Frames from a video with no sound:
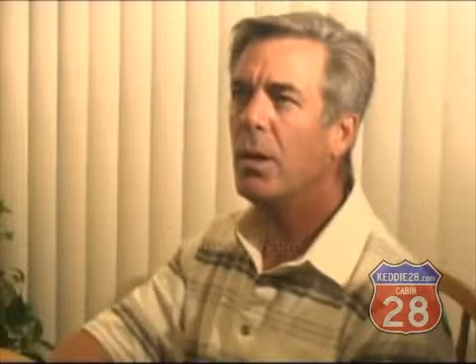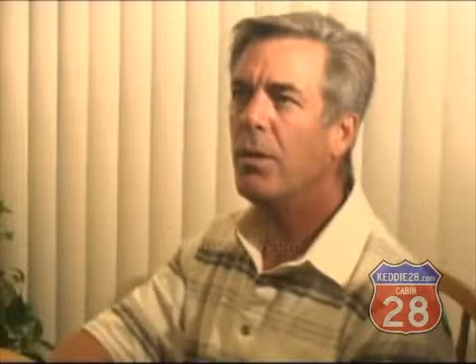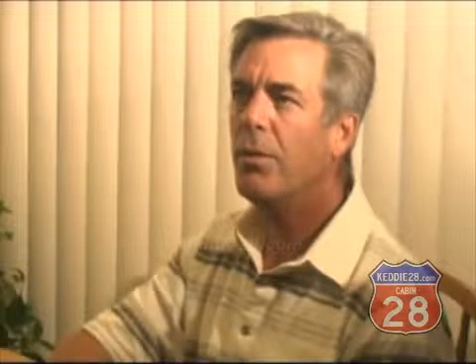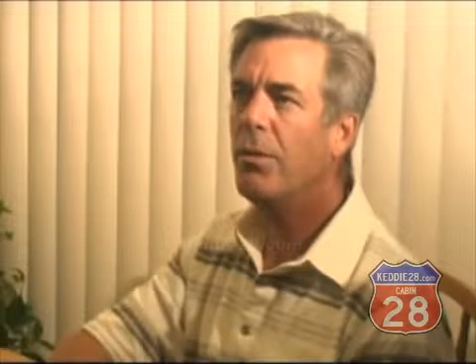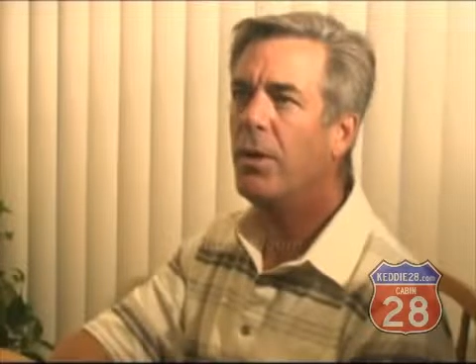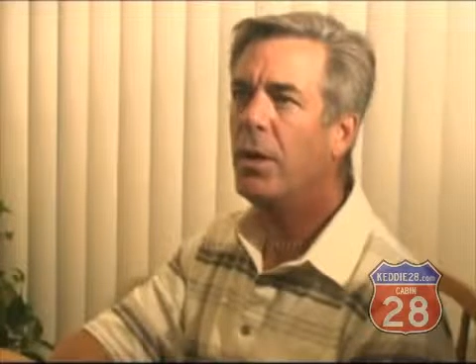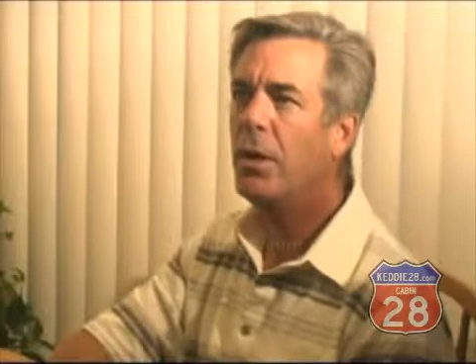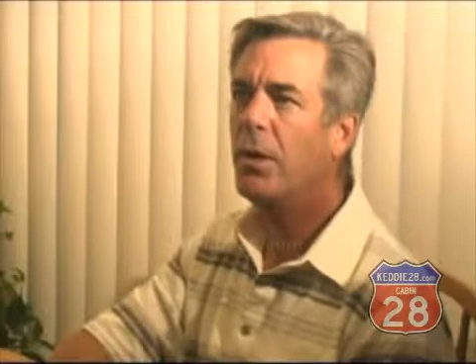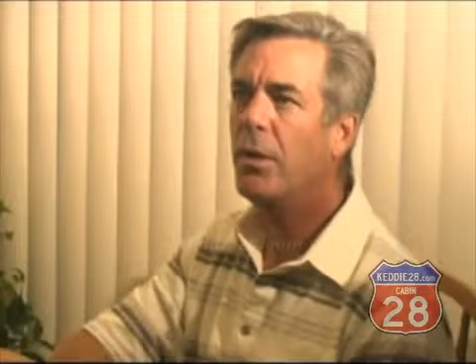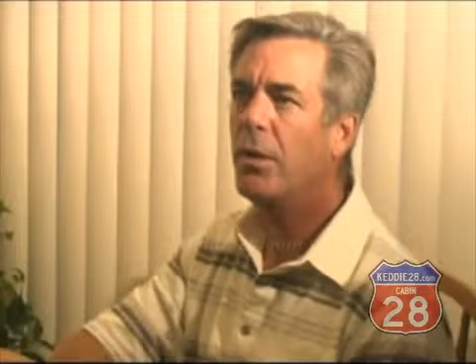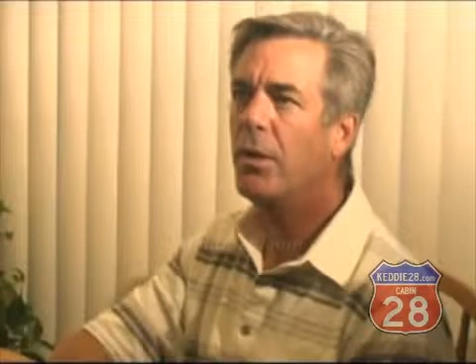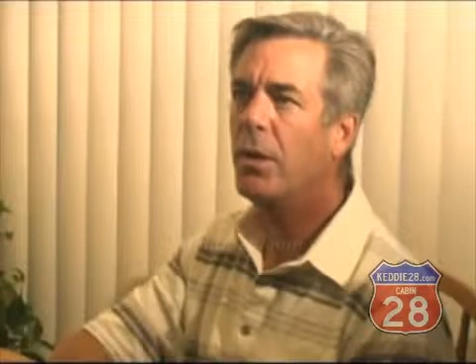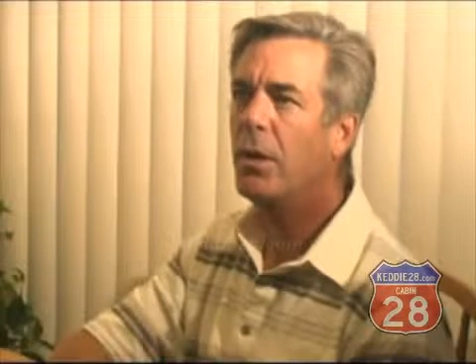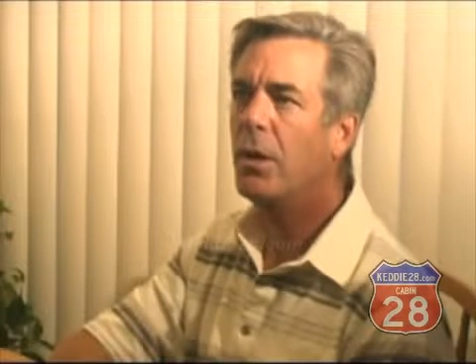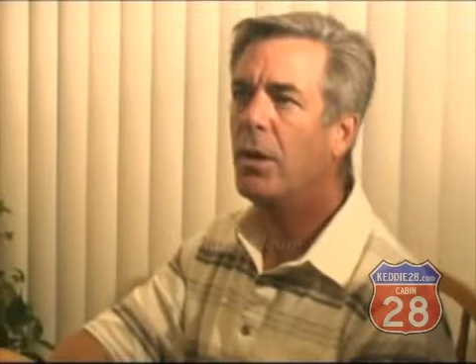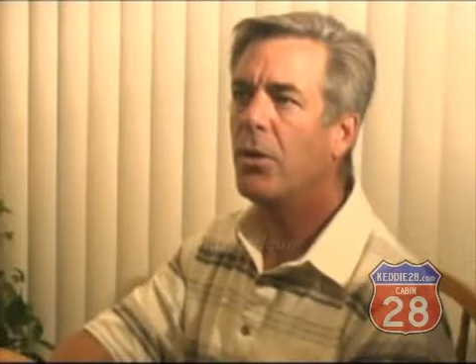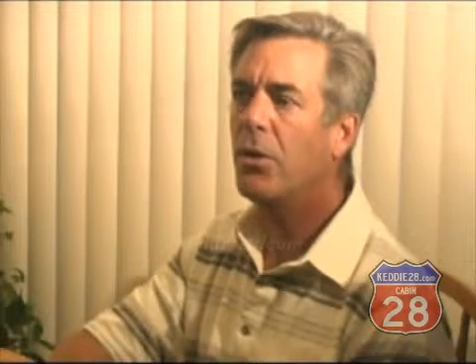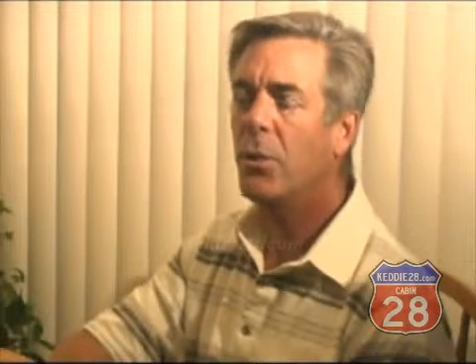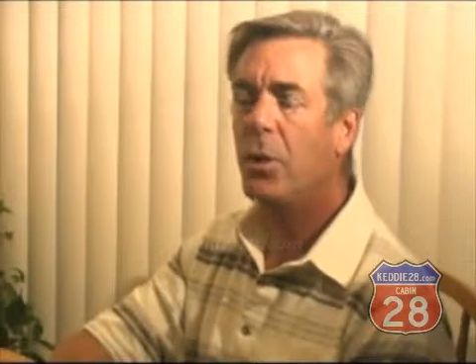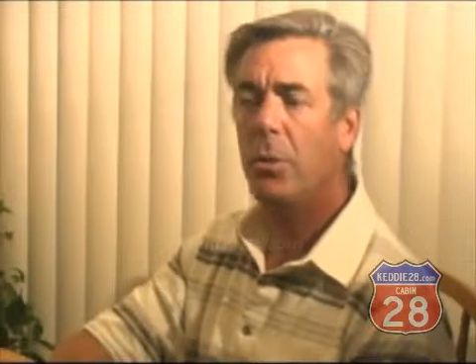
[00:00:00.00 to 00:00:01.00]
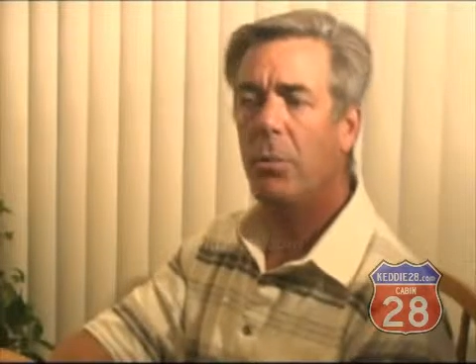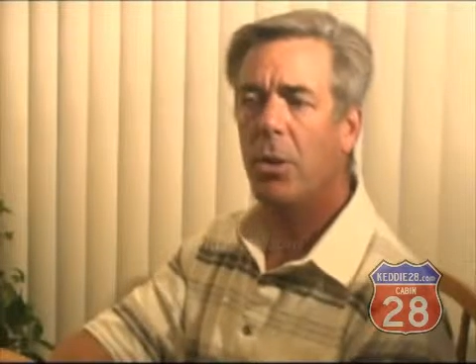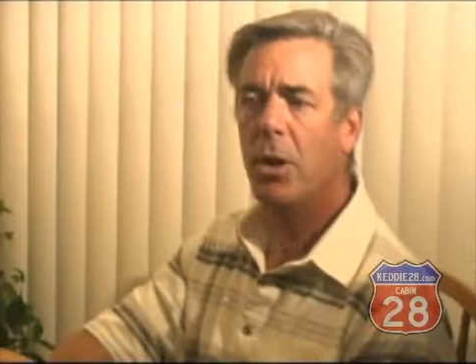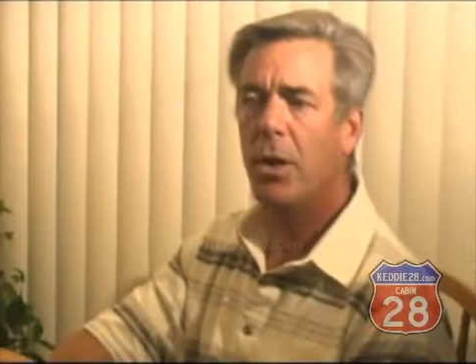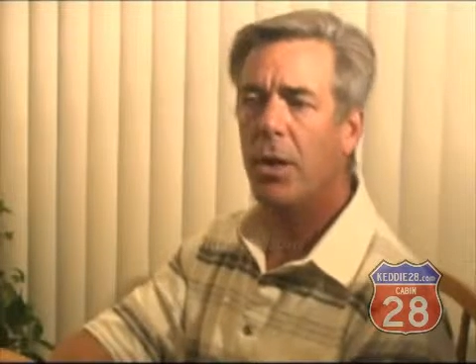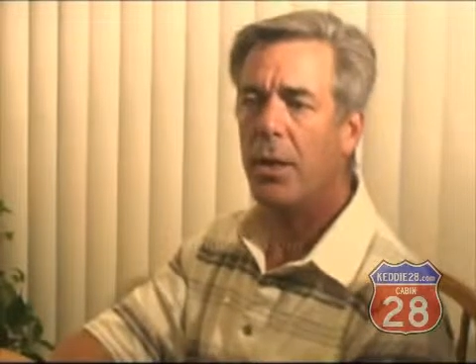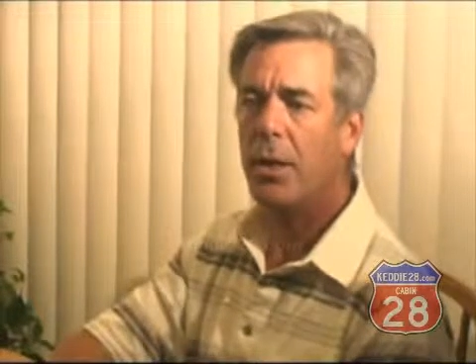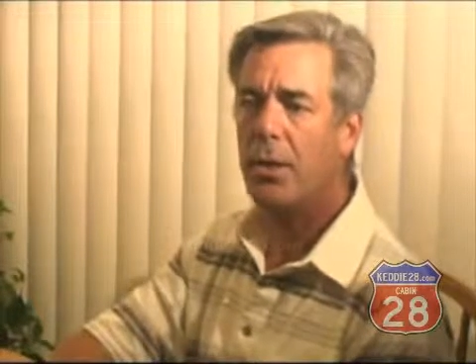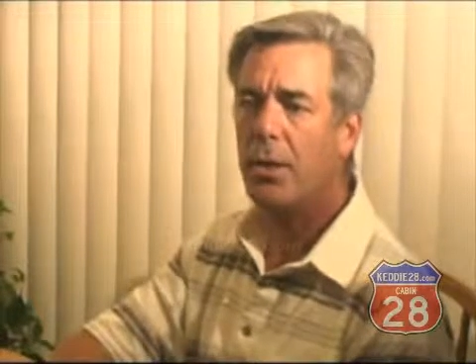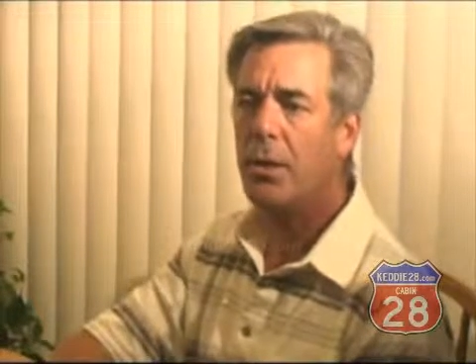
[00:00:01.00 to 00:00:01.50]
had found uh, three
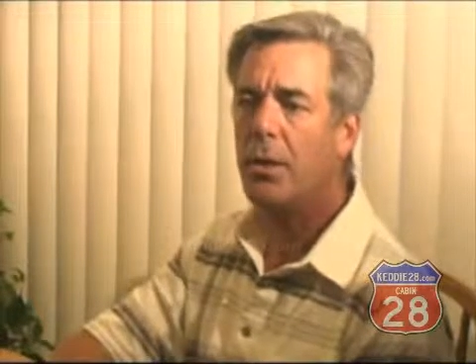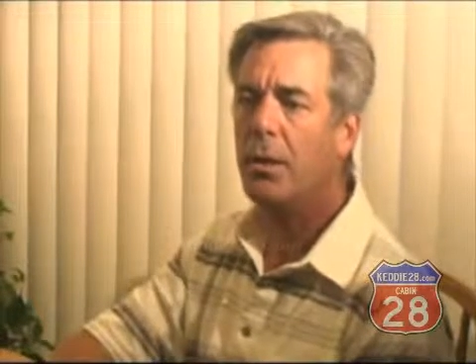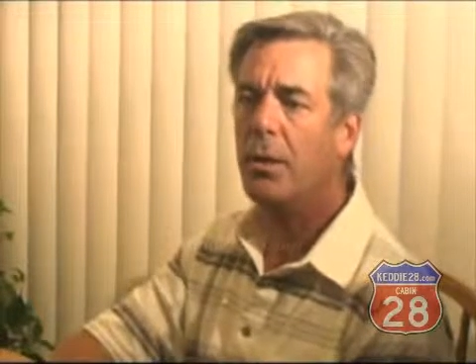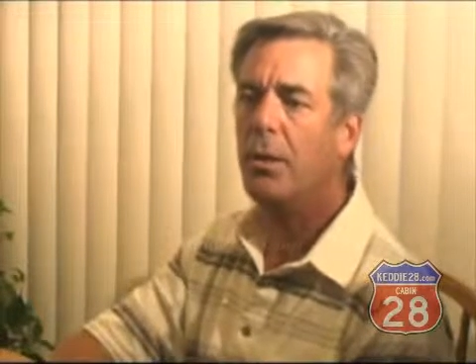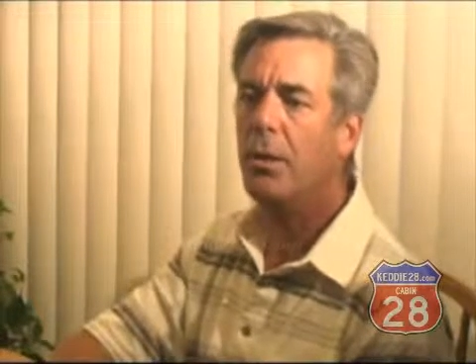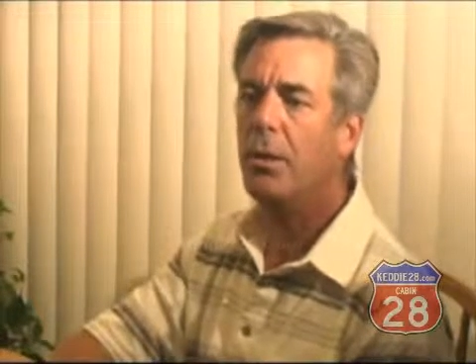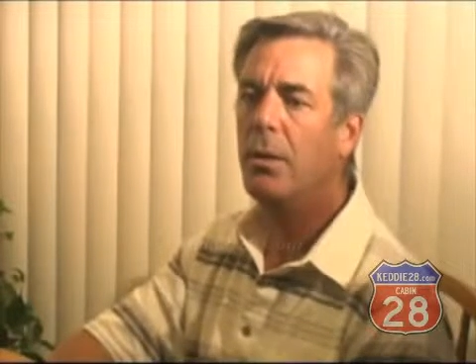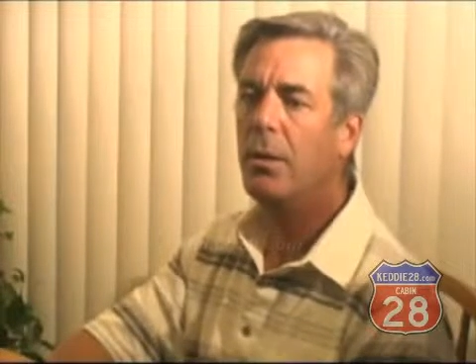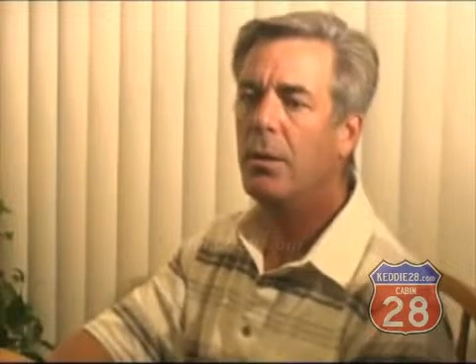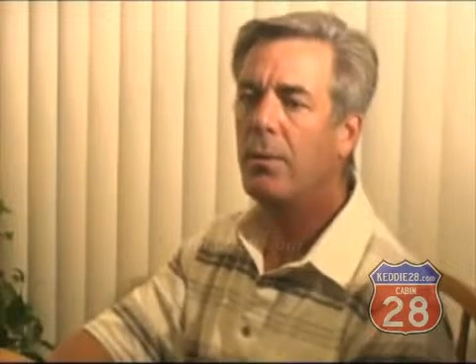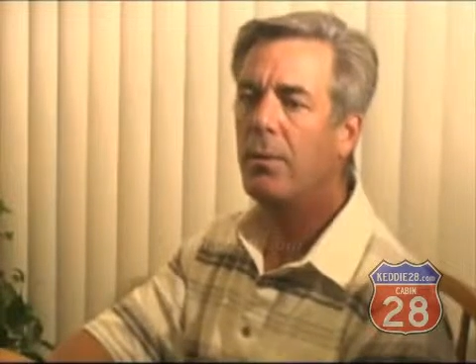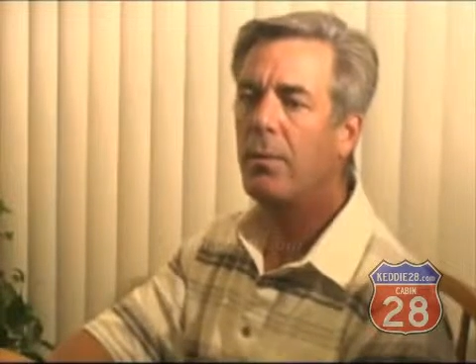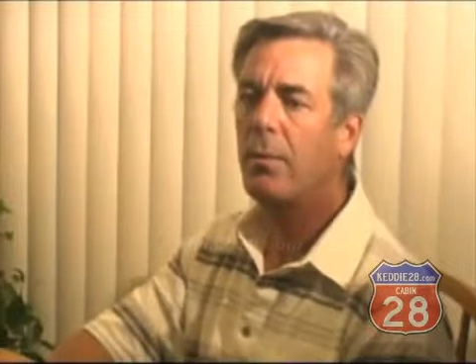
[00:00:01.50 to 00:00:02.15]
bodies in the